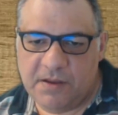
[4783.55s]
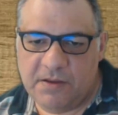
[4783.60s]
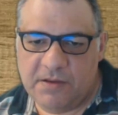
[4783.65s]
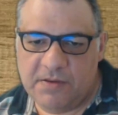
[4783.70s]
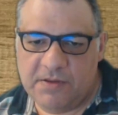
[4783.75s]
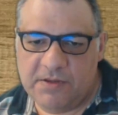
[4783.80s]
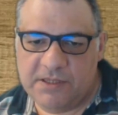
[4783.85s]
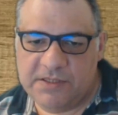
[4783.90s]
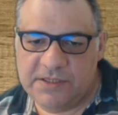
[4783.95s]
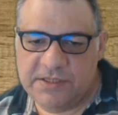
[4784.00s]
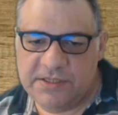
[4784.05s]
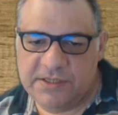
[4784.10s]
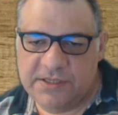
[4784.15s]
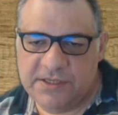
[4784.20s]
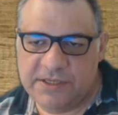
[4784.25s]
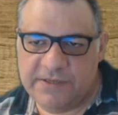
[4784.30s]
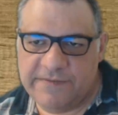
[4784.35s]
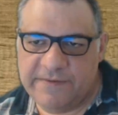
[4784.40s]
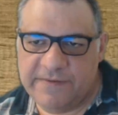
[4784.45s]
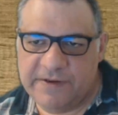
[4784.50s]
Knight
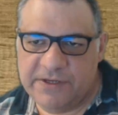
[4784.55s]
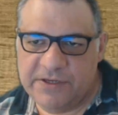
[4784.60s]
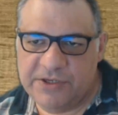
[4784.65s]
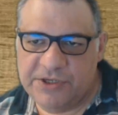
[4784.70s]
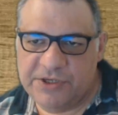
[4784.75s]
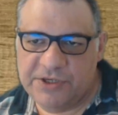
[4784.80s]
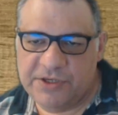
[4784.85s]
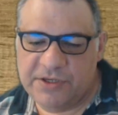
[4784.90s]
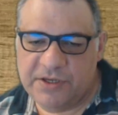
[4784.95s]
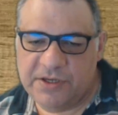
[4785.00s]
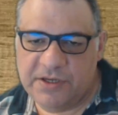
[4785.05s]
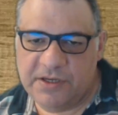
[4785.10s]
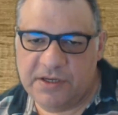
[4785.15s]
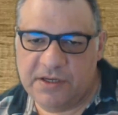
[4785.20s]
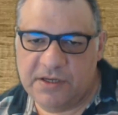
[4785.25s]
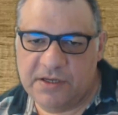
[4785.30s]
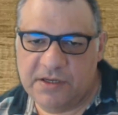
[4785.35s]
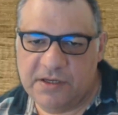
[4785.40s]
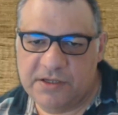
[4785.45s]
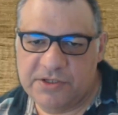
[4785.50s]
c6 French.
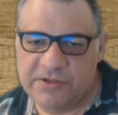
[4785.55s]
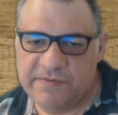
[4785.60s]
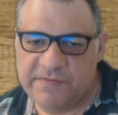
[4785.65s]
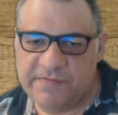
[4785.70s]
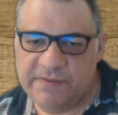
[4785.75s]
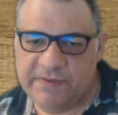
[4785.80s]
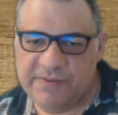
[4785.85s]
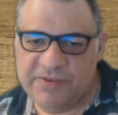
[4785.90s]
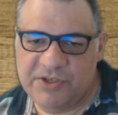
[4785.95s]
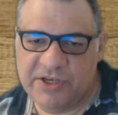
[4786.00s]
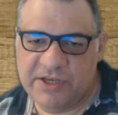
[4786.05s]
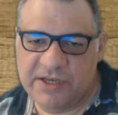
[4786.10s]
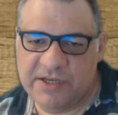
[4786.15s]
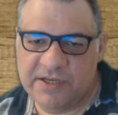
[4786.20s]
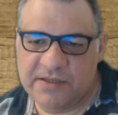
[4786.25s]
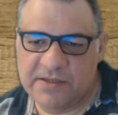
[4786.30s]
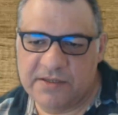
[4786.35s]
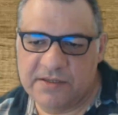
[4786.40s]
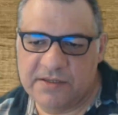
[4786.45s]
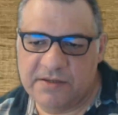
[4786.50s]
I should have maybe
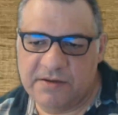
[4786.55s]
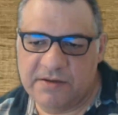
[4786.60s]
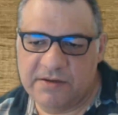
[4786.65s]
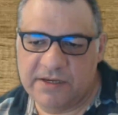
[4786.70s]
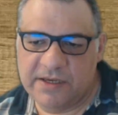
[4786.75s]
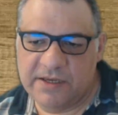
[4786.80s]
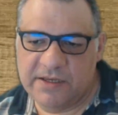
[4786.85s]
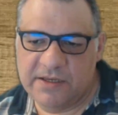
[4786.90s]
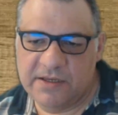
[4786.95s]
checked. Okay.